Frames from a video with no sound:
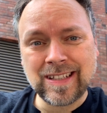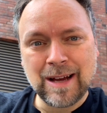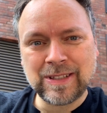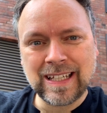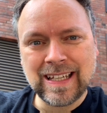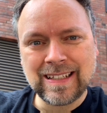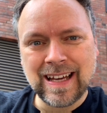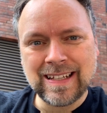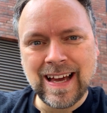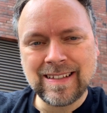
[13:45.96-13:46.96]
stopped to get
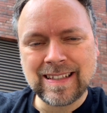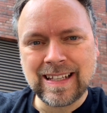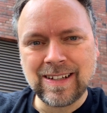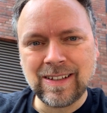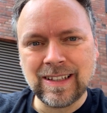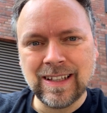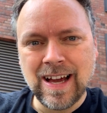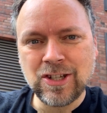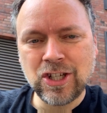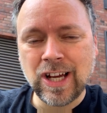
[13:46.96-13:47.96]
a nice little
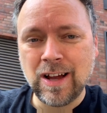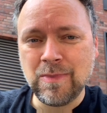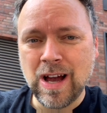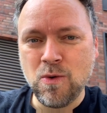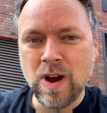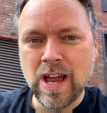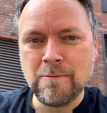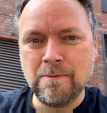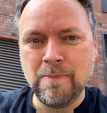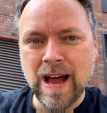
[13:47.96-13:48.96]
lunch on my way
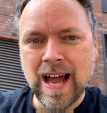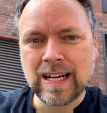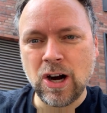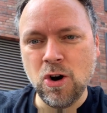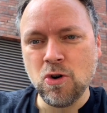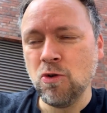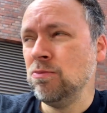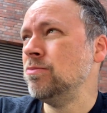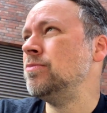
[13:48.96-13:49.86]
back home.